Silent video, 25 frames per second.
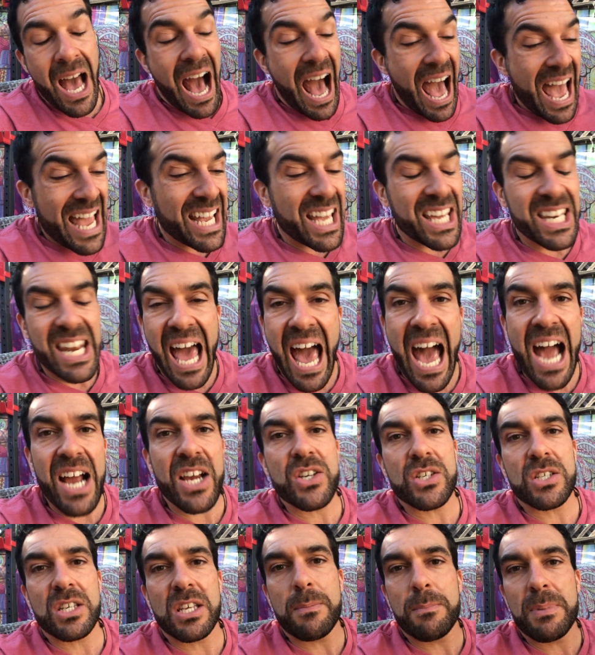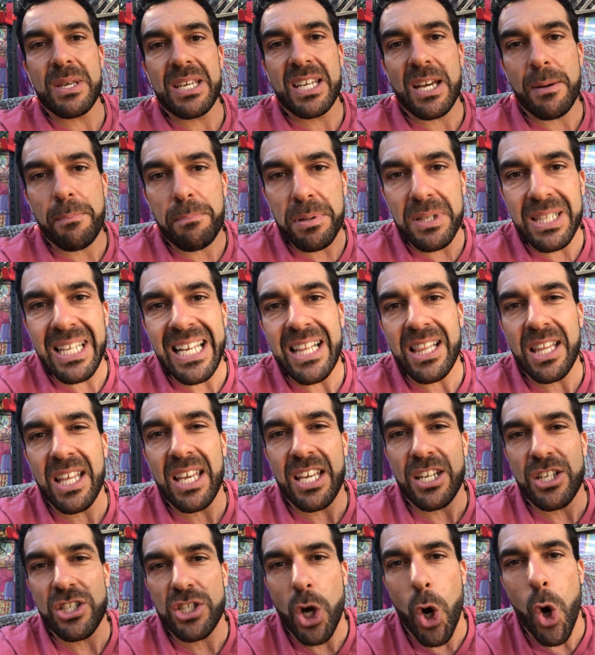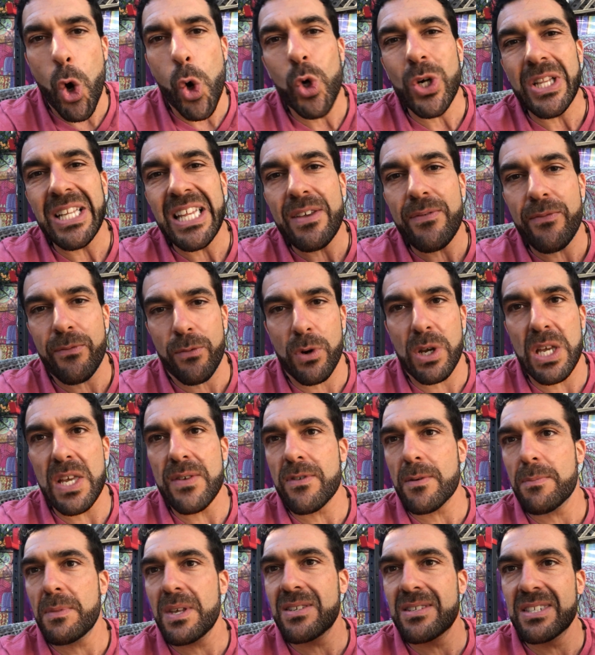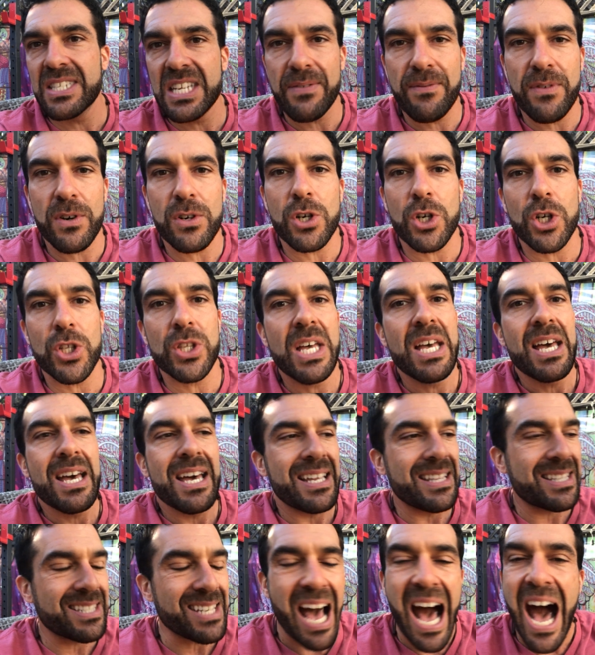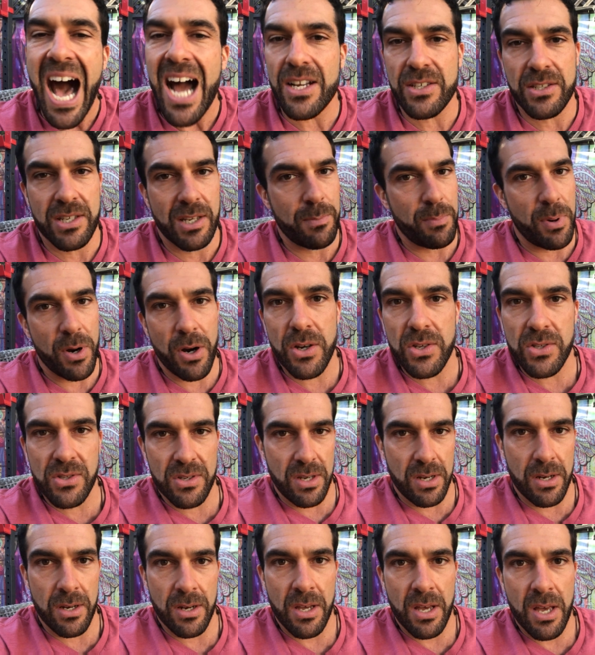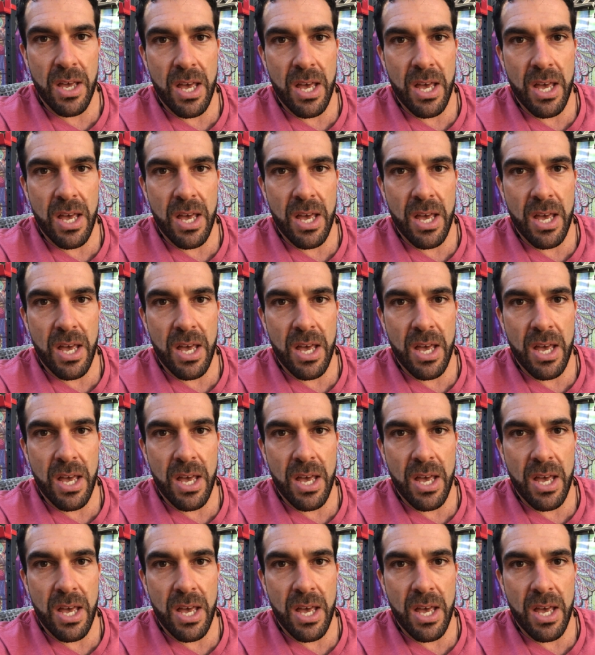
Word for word: I can actually be completely and totally free from this difficult and toxic person